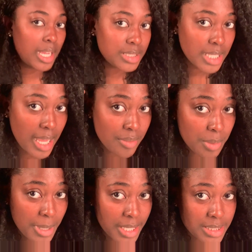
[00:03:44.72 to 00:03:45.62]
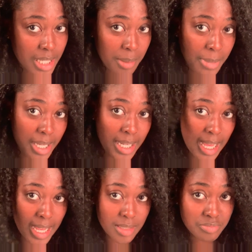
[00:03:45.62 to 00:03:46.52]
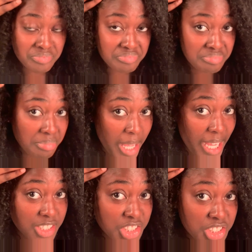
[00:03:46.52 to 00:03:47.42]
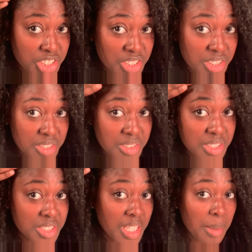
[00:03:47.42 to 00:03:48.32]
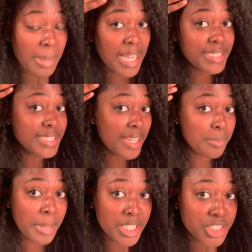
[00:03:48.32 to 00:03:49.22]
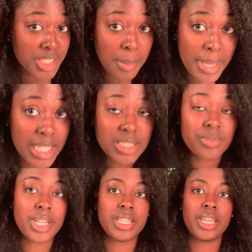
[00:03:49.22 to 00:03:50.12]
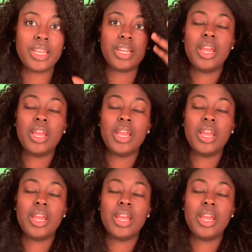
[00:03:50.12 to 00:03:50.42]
I said, everybody's hair might not mesh, just like mine ain't meshing the best right there.